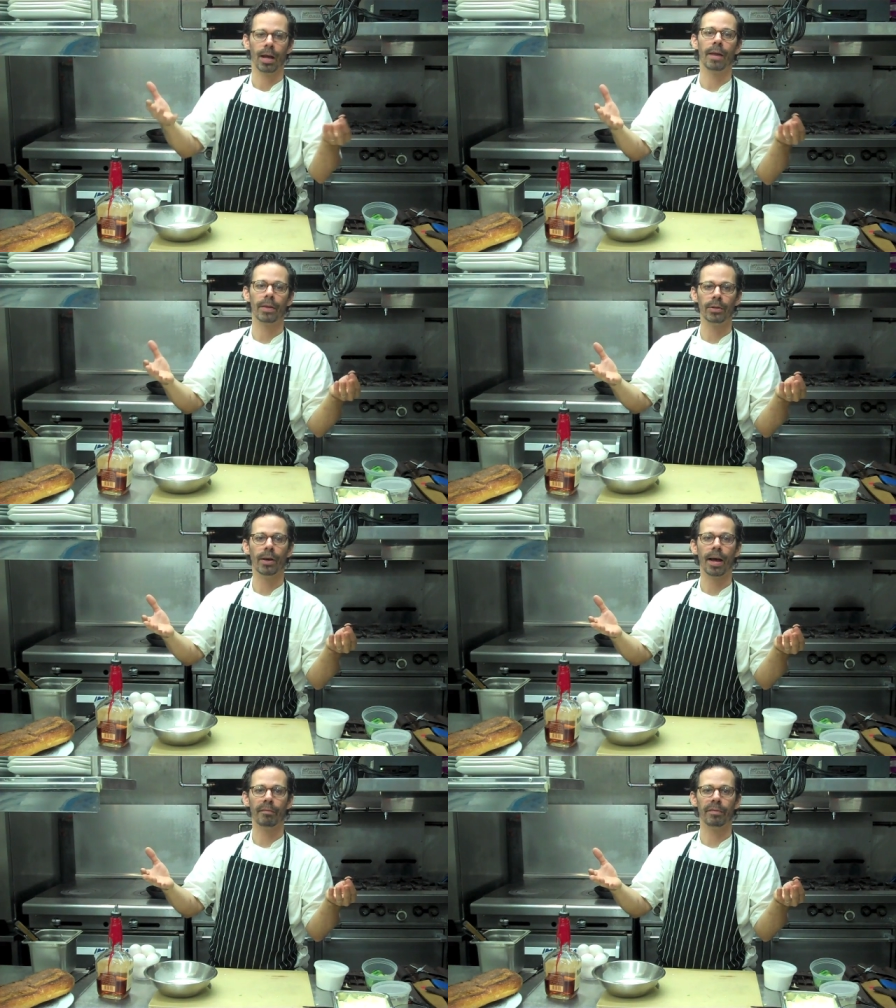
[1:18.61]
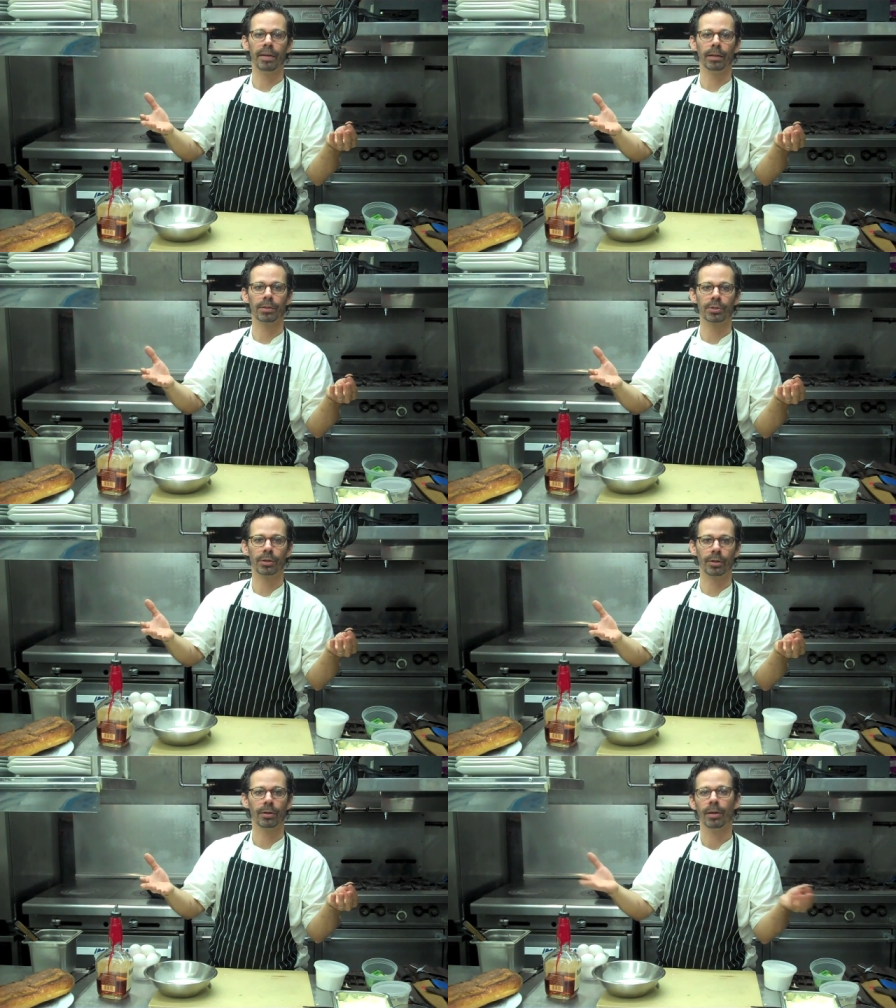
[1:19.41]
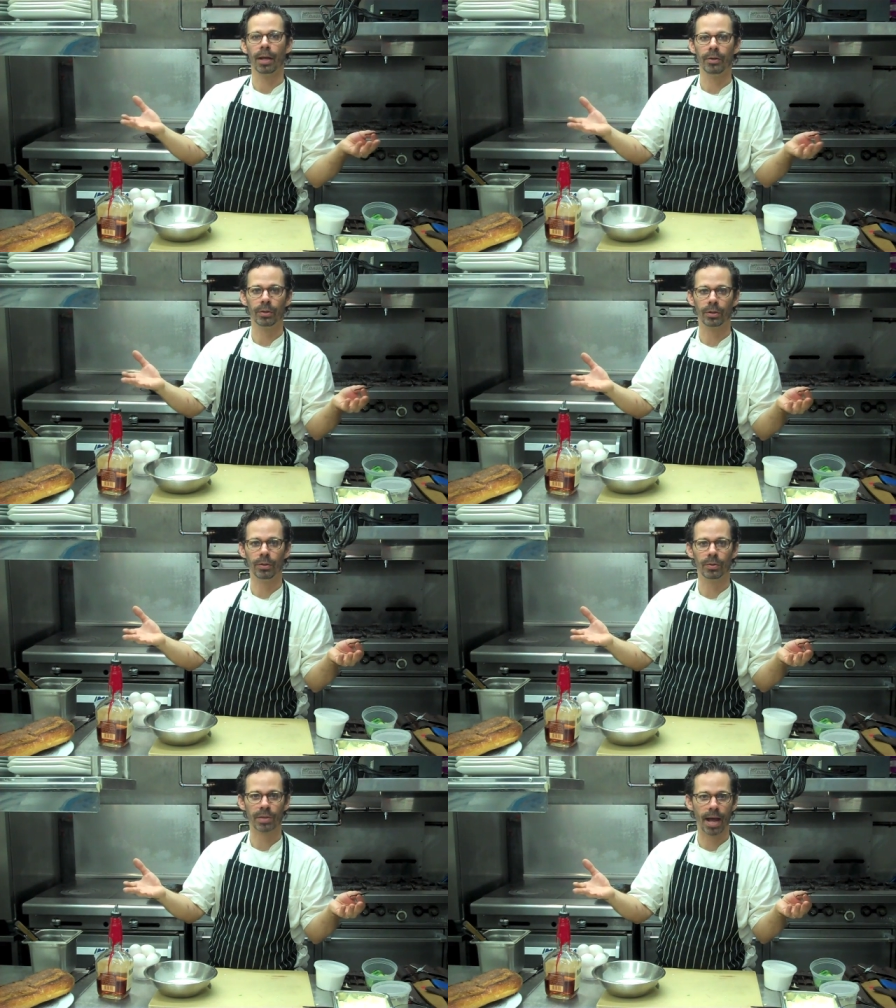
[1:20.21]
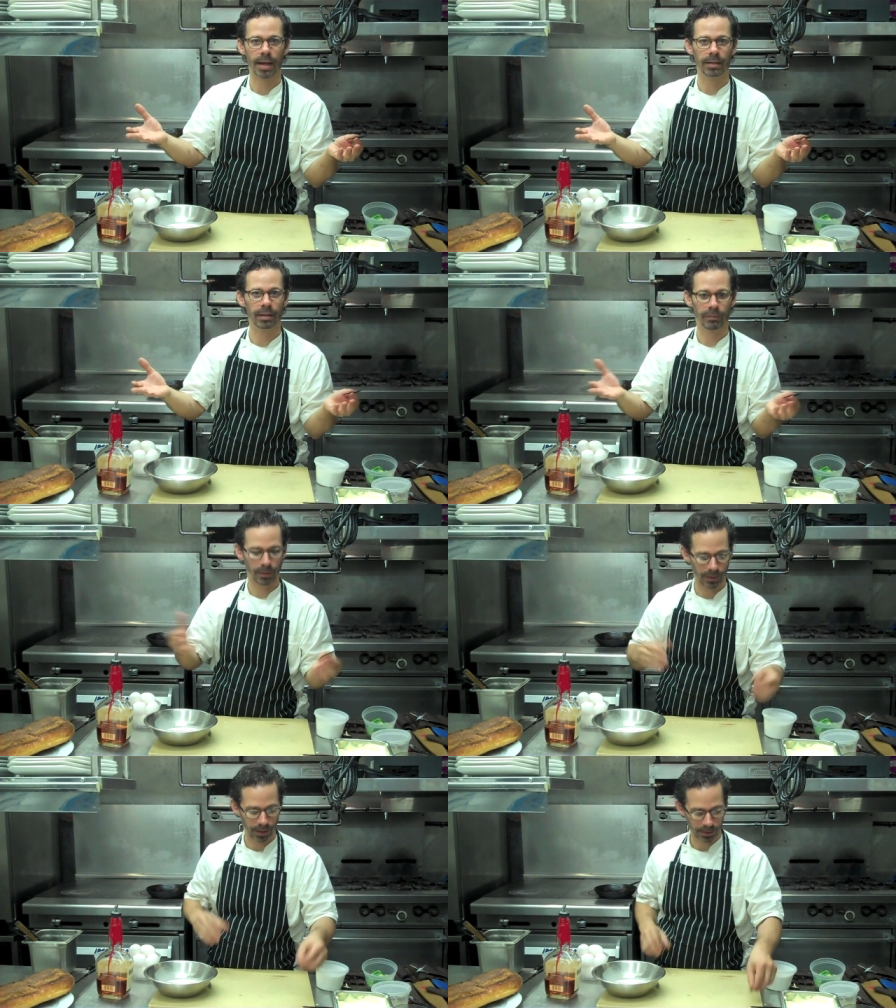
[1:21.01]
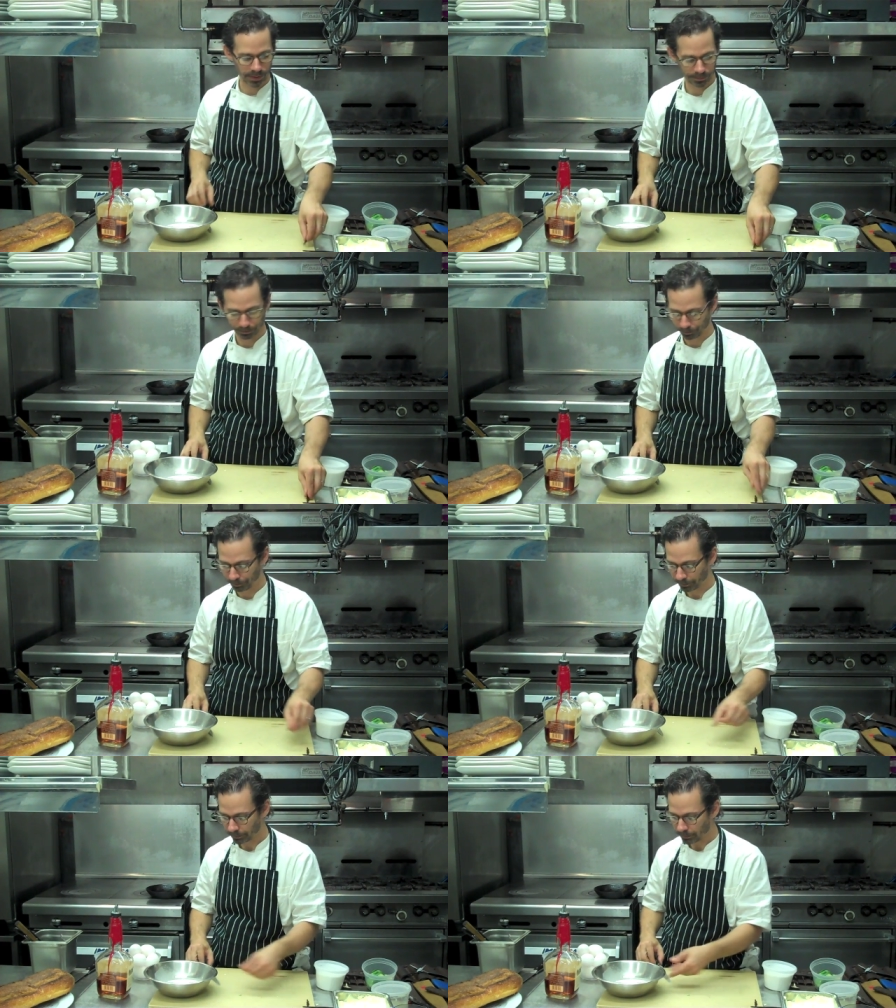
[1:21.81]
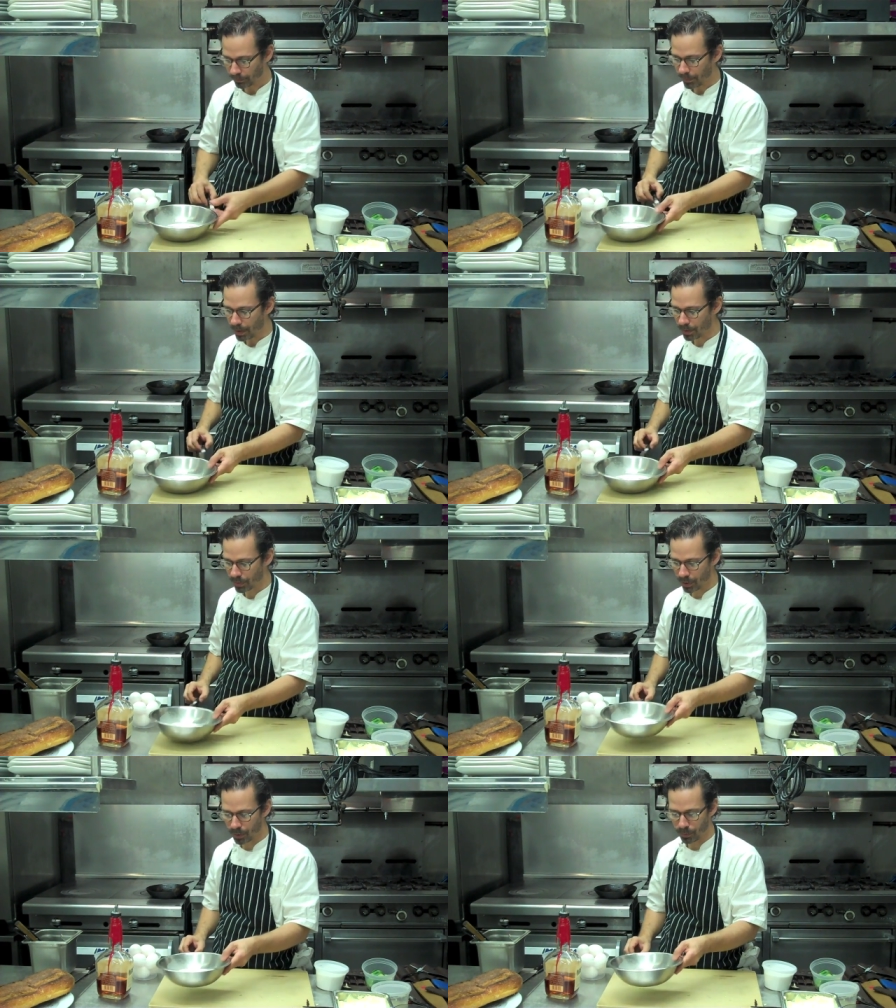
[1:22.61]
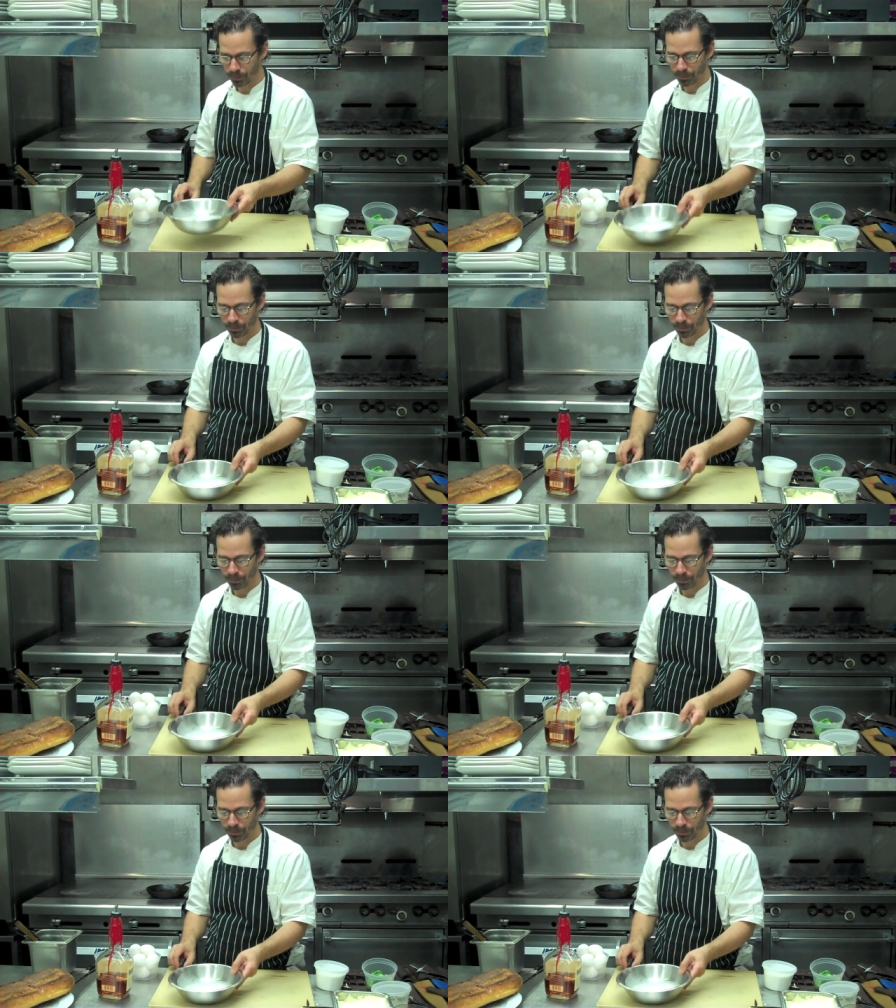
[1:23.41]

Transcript: and then you'll have vanilla sugar, and you can use that in different things. So,